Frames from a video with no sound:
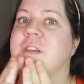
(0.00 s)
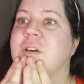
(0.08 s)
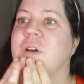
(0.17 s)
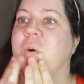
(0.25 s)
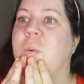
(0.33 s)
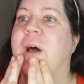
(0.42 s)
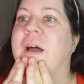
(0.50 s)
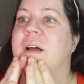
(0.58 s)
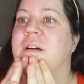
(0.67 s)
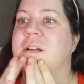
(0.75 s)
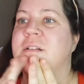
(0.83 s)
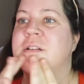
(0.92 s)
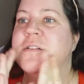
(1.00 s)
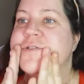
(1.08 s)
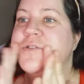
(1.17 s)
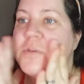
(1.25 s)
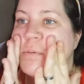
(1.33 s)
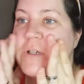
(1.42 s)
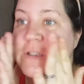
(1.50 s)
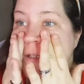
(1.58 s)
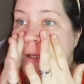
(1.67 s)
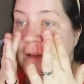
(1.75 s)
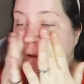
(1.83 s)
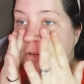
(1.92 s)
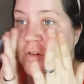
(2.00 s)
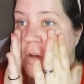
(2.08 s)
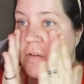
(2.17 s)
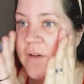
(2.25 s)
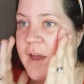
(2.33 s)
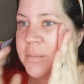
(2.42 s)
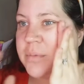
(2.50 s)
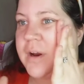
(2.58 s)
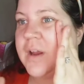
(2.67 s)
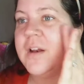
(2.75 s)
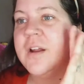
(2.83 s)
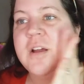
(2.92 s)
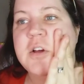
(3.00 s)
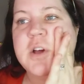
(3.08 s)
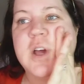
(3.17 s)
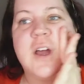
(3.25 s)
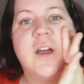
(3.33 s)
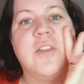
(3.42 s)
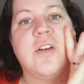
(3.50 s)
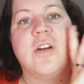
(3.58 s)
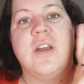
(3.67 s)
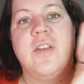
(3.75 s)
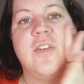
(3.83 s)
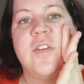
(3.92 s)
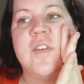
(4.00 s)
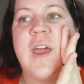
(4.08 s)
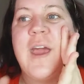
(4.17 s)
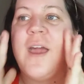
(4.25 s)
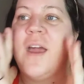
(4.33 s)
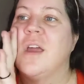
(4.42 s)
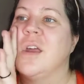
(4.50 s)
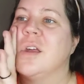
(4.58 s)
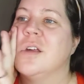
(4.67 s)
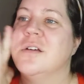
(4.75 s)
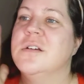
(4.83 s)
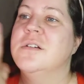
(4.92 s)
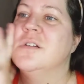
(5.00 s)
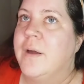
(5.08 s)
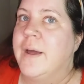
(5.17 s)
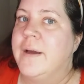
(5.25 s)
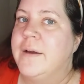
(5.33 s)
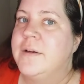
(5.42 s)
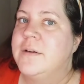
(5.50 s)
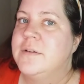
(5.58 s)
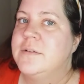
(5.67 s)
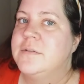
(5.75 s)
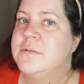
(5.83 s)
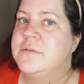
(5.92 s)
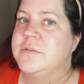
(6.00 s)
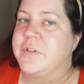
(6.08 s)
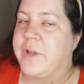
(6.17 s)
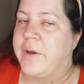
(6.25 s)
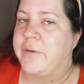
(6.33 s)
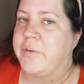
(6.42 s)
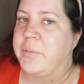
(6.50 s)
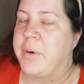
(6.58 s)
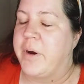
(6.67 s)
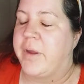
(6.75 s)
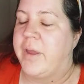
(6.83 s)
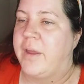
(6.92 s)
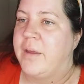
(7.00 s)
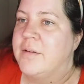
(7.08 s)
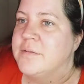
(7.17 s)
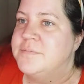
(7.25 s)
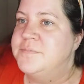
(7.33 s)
took a while to push in and to evaporate. There is a tack. Dogs are barking.